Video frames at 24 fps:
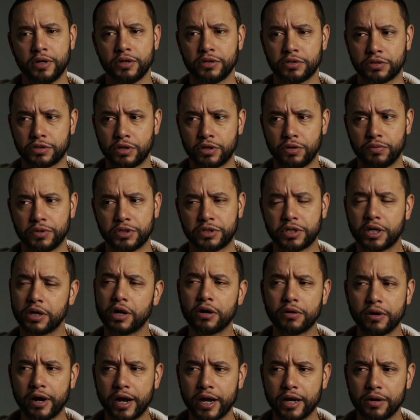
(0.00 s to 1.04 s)
So we said, all
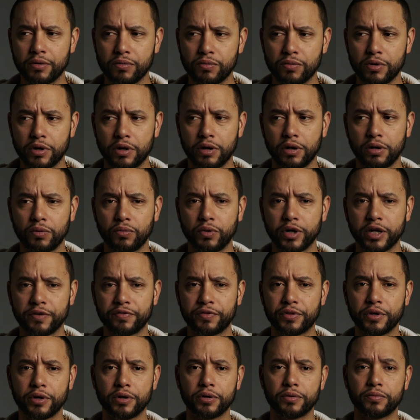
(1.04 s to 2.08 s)
right, well, what if
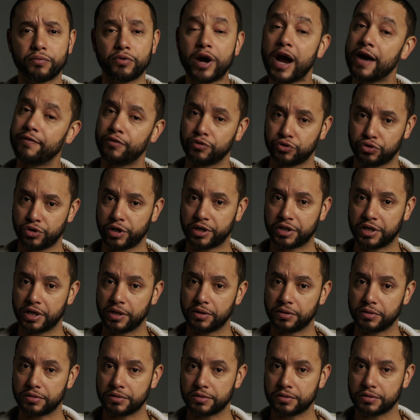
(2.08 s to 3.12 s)
they're rival drug
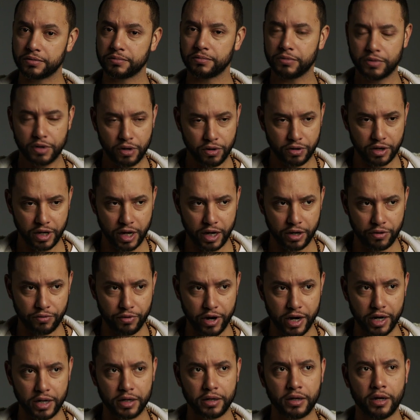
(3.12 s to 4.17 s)
dealers? Okay,
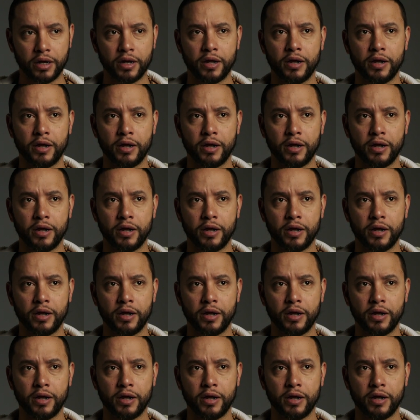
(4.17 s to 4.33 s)
great.